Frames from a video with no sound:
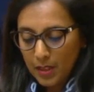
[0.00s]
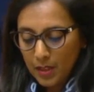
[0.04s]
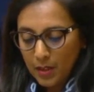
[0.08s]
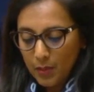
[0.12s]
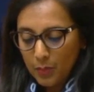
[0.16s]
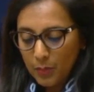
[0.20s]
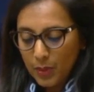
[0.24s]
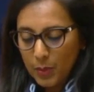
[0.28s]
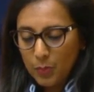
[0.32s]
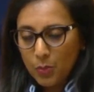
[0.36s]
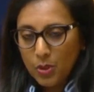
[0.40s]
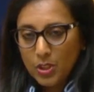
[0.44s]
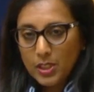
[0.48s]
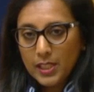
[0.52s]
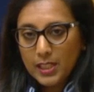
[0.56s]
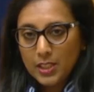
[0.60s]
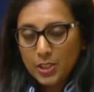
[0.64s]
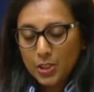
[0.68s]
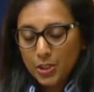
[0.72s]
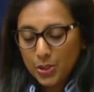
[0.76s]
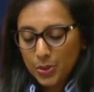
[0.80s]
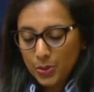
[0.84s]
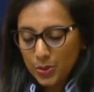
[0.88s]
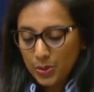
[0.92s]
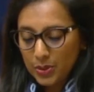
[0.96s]
We want to
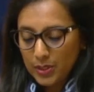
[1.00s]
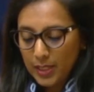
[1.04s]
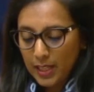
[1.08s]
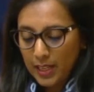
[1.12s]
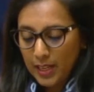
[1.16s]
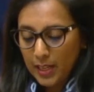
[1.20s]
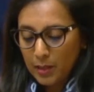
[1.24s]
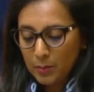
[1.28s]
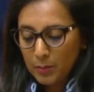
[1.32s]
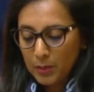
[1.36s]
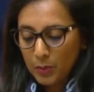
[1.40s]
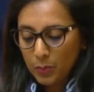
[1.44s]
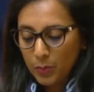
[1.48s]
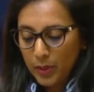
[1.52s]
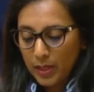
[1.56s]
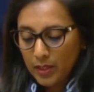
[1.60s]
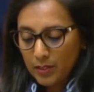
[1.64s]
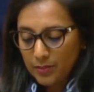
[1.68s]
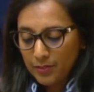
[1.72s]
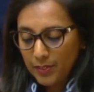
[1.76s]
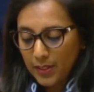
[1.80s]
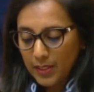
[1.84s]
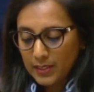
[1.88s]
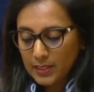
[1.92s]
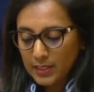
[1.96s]
ensure that animal
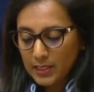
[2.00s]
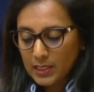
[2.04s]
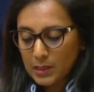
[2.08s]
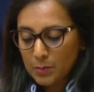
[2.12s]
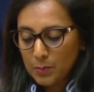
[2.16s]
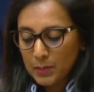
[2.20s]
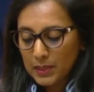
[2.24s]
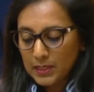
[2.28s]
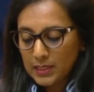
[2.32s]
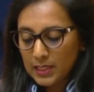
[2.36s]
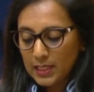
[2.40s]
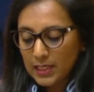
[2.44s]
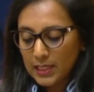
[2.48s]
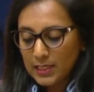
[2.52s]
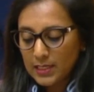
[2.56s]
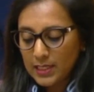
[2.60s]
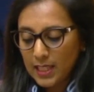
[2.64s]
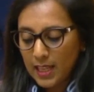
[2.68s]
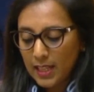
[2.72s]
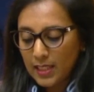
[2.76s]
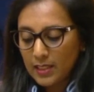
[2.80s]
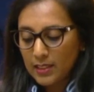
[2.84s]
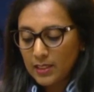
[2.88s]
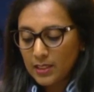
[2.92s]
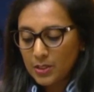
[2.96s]
welfare is explicitly
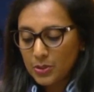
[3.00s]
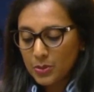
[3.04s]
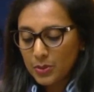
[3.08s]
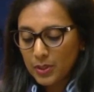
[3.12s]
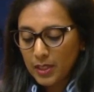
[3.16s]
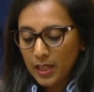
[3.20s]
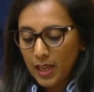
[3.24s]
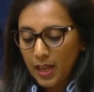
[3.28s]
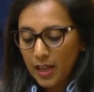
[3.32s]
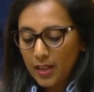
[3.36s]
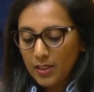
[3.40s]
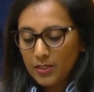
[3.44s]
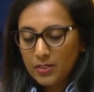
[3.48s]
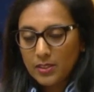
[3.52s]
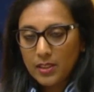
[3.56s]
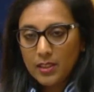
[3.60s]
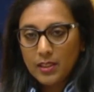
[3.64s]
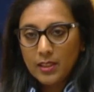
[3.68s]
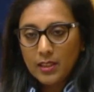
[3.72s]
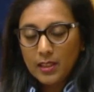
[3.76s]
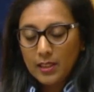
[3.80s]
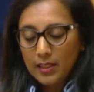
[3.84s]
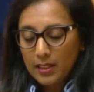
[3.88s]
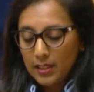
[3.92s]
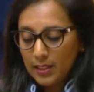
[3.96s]
taken into
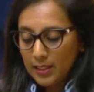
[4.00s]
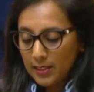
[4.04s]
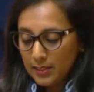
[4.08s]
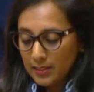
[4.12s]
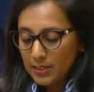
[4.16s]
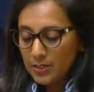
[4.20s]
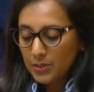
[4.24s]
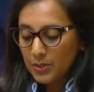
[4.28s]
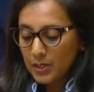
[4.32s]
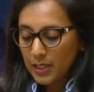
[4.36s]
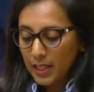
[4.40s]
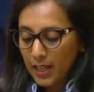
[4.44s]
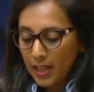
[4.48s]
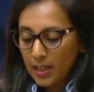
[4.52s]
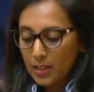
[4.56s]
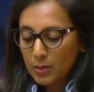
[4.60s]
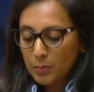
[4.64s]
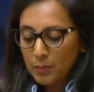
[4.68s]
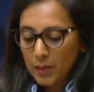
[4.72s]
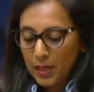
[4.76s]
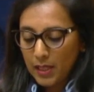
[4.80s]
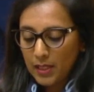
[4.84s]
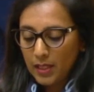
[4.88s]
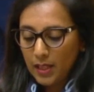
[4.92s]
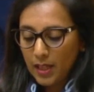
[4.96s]
account
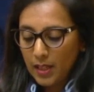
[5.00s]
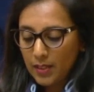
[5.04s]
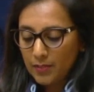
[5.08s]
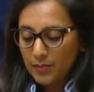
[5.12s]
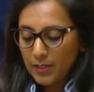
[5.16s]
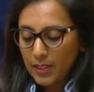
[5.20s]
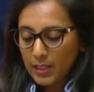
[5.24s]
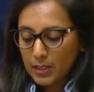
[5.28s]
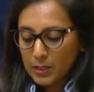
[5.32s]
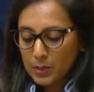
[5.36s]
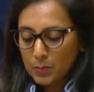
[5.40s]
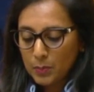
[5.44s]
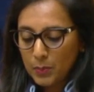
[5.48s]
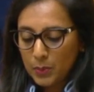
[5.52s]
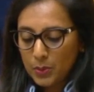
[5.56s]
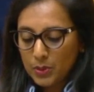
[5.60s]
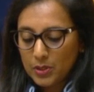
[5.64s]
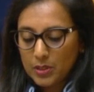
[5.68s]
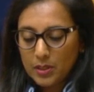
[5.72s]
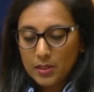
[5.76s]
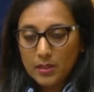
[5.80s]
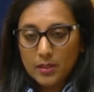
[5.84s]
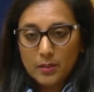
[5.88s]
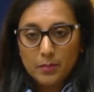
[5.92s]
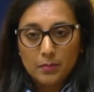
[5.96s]
by live
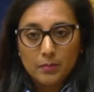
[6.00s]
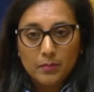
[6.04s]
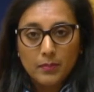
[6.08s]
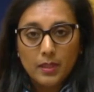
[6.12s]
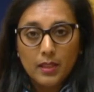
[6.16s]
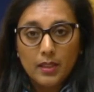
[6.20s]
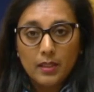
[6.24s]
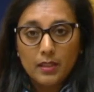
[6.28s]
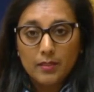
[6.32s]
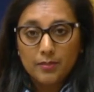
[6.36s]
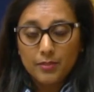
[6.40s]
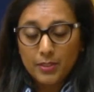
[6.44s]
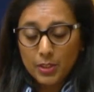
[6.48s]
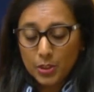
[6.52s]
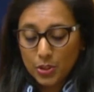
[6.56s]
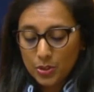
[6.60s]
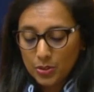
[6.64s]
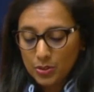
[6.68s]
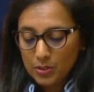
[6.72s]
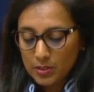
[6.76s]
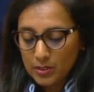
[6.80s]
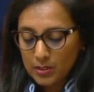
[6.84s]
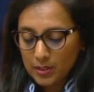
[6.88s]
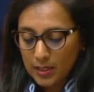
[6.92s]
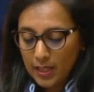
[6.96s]
export
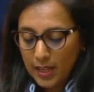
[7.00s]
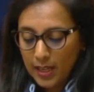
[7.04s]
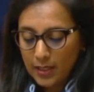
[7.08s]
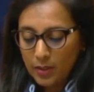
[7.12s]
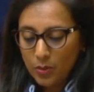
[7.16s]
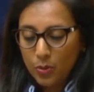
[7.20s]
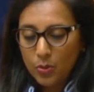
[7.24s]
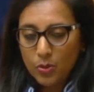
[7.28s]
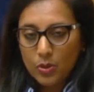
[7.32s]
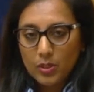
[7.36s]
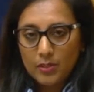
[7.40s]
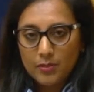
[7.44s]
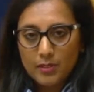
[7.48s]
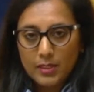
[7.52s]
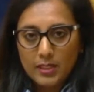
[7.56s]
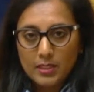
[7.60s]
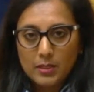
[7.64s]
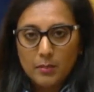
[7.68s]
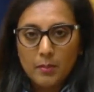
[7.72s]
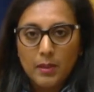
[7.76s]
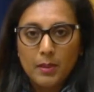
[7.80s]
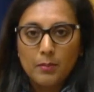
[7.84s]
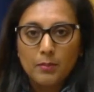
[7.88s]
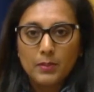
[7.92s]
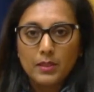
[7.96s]
officials, and all of these
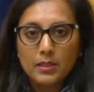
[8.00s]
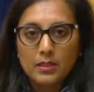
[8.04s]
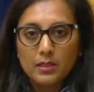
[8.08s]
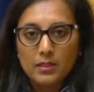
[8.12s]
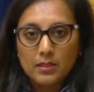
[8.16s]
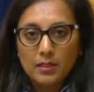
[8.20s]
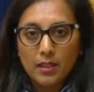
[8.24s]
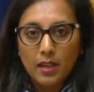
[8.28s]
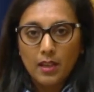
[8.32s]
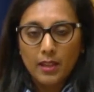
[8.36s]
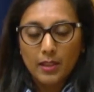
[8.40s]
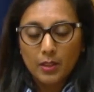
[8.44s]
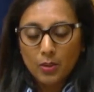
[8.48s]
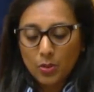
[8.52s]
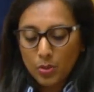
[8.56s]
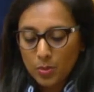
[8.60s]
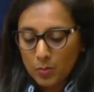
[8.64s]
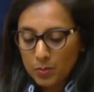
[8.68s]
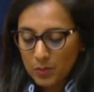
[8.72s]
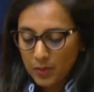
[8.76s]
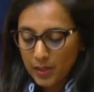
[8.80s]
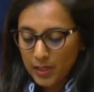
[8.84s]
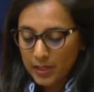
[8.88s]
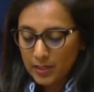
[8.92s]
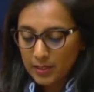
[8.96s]
amendments are
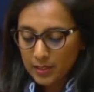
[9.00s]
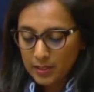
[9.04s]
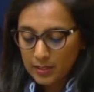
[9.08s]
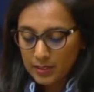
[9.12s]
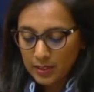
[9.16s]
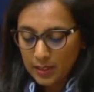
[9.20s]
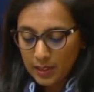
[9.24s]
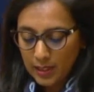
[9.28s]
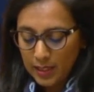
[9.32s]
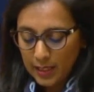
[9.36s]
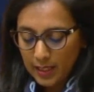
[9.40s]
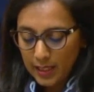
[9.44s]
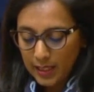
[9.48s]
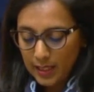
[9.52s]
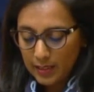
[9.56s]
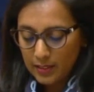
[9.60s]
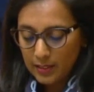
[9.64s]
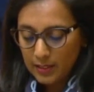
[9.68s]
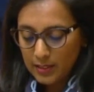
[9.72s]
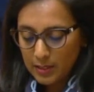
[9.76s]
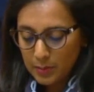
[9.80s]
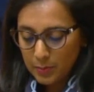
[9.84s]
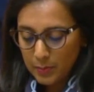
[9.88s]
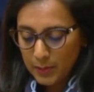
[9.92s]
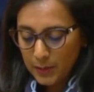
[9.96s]
incorporated in
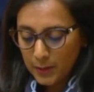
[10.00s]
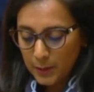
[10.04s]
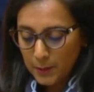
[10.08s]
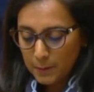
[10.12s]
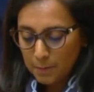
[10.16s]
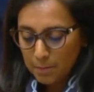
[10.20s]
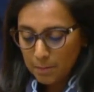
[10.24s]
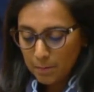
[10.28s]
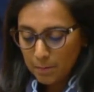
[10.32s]
this bill.